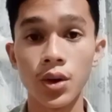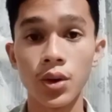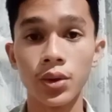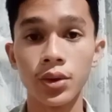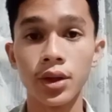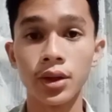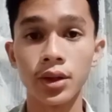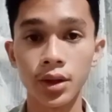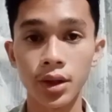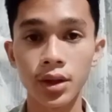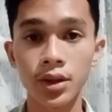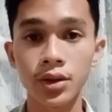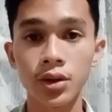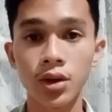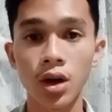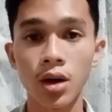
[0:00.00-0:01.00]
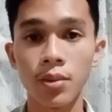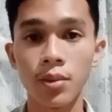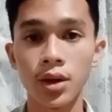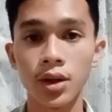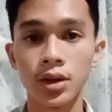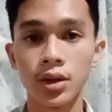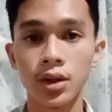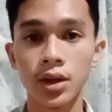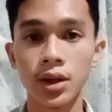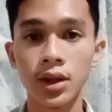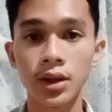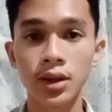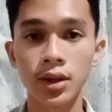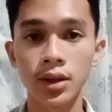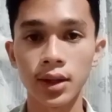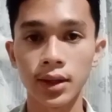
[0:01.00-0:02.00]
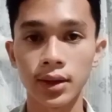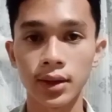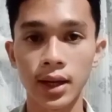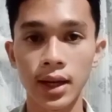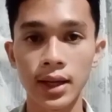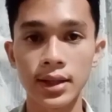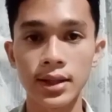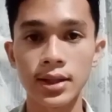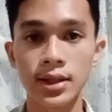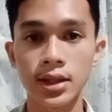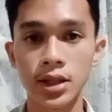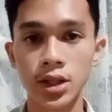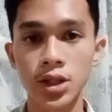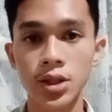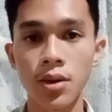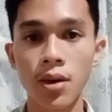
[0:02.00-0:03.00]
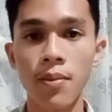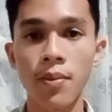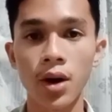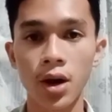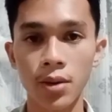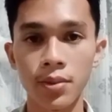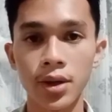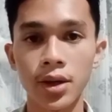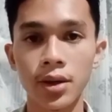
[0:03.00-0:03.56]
the third common internet threat is farming.